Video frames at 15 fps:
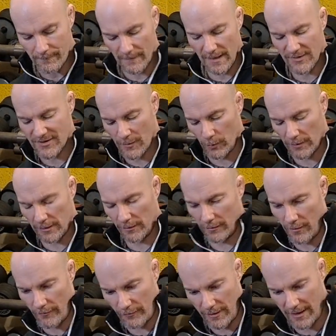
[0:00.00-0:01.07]
Let's see what
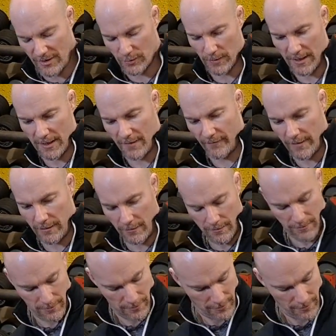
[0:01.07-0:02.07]
other heads we have here.